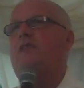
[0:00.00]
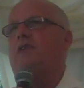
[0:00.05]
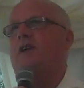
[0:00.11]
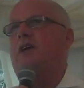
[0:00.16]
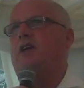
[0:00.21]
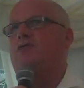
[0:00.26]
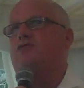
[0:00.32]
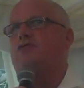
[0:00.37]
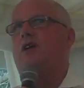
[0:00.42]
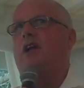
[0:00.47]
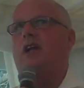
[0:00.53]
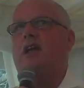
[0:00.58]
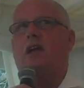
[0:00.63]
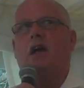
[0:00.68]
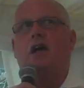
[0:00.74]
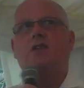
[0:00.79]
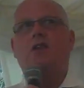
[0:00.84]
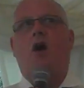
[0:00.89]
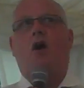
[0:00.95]
I think it's
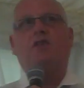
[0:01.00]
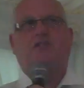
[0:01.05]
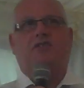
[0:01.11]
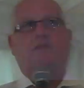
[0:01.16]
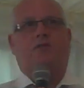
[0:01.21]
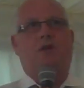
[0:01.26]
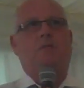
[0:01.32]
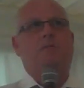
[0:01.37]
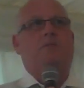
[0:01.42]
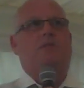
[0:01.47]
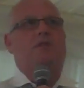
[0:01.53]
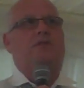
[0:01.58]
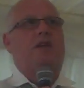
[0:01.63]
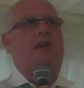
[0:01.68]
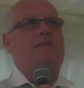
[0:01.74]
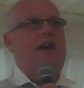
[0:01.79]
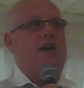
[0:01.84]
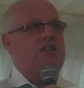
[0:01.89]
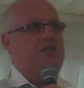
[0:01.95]
really nice of them that
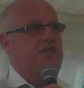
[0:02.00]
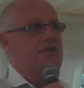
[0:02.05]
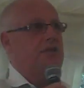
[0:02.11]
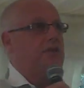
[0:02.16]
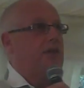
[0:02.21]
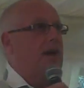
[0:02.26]
they've asked